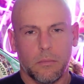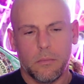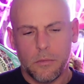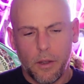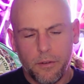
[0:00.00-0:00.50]

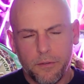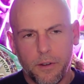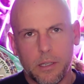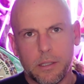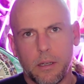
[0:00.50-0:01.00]
So for the
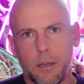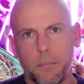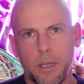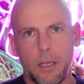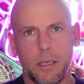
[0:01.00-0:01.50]
first
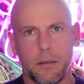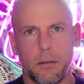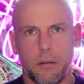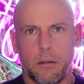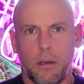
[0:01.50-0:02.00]
time
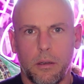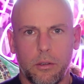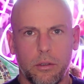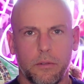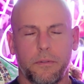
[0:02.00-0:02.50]
in a
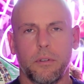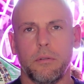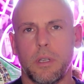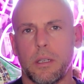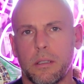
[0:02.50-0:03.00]
good few
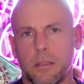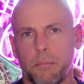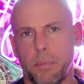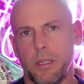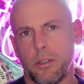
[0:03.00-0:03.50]
years,
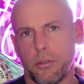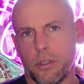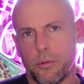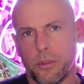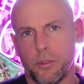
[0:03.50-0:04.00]
Billy Joe
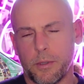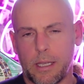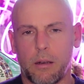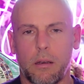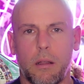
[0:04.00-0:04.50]
Saunders was
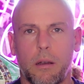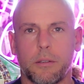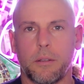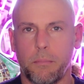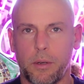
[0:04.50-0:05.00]
our
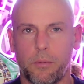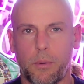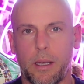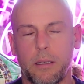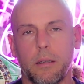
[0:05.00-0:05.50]
last
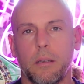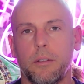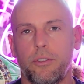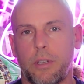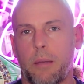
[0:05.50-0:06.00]
middleweight
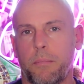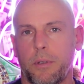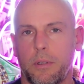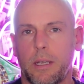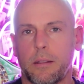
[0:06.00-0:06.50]

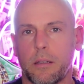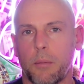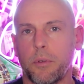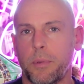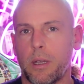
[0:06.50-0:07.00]
champion. He had the
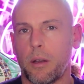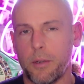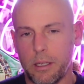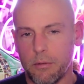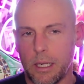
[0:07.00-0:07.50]
WBO.
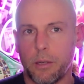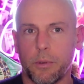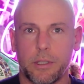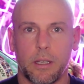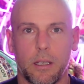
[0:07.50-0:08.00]
He
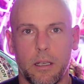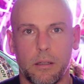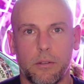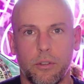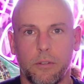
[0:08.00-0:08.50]
relinquished it
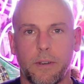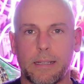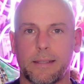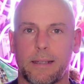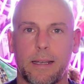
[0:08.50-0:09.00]
in
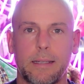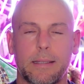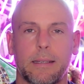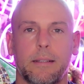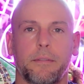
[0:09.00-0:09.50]

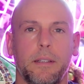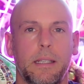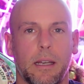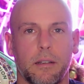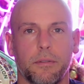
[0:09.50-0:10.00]
2018. I think
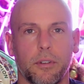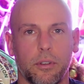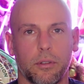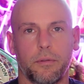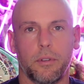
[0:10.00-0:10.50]
he had it for a
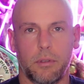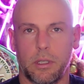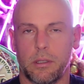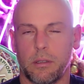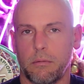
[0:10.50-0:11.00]
good few
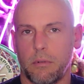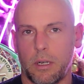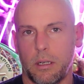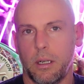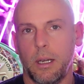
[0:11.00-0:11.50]
years, right?